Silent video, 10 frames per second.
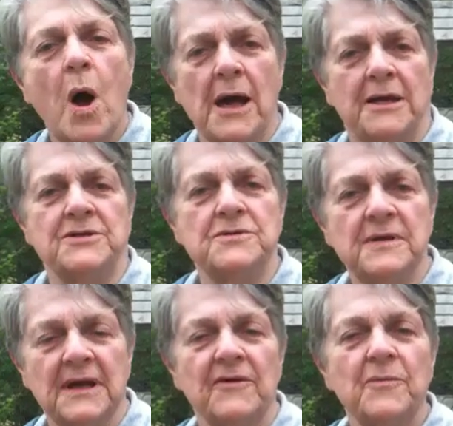wise. You
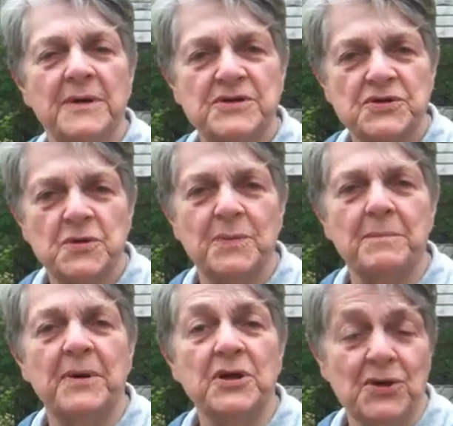think everybody's stupid
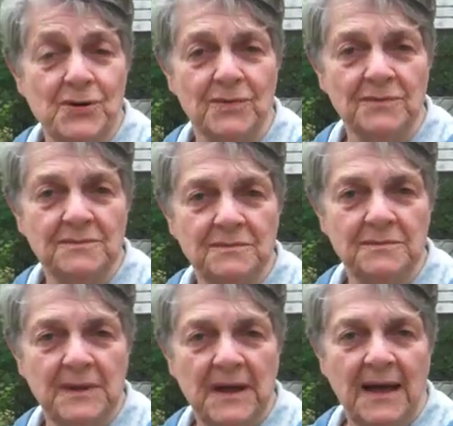but you.
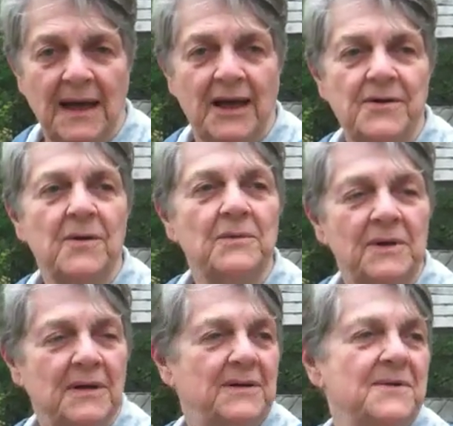And you go,
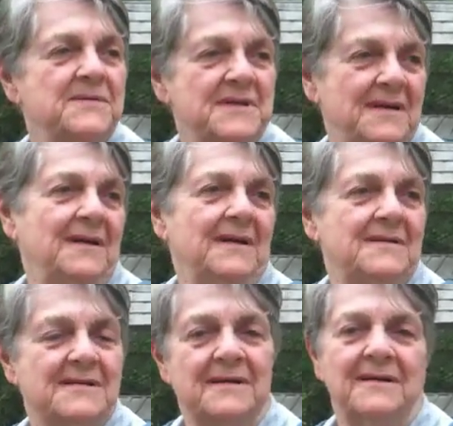look at those
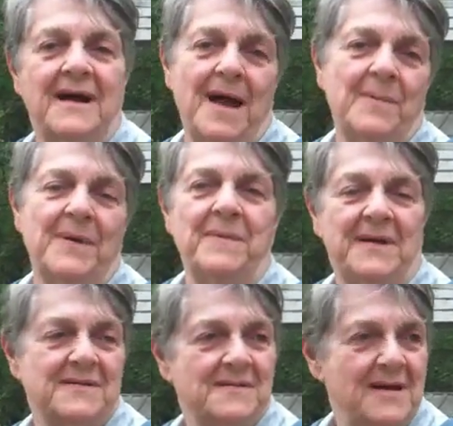idiots. They're happy
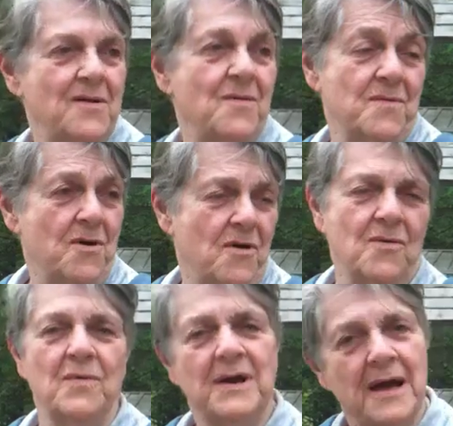because they don't
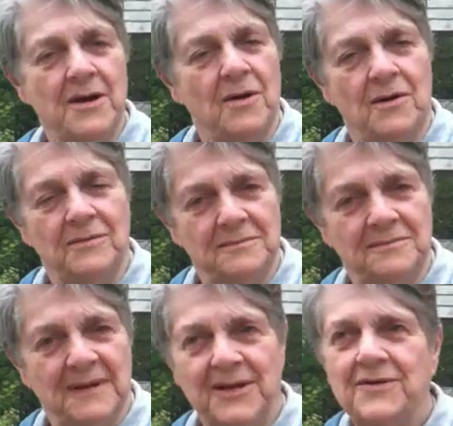know what I know.
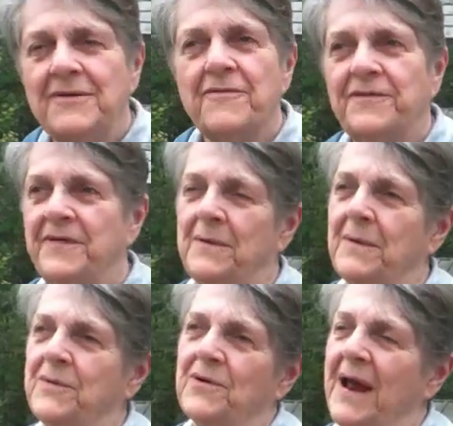You never feel that
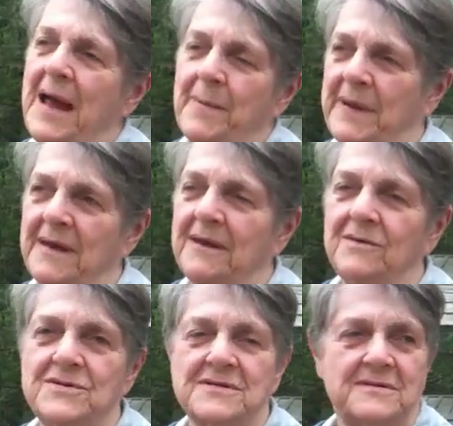way when you're happy.
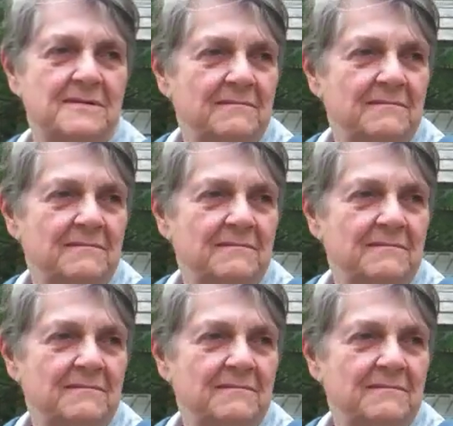You just